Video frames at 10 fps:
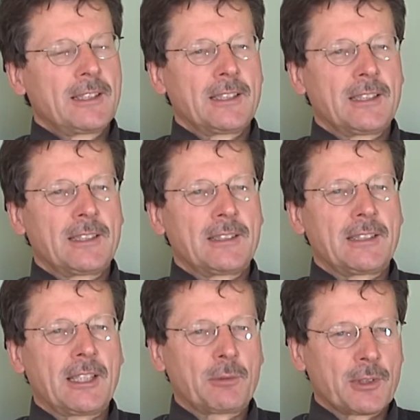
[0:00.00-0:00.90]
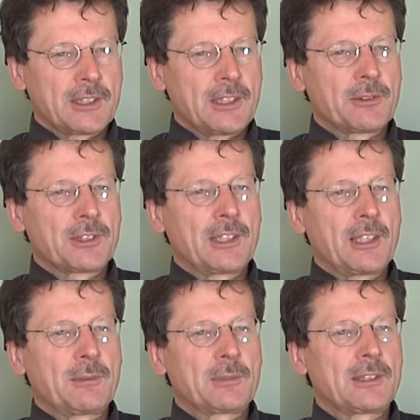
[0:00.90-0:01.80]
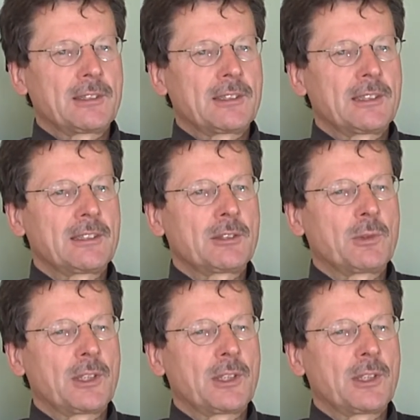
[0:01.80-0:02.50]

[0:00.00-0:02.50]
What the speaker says: network serious games. And this is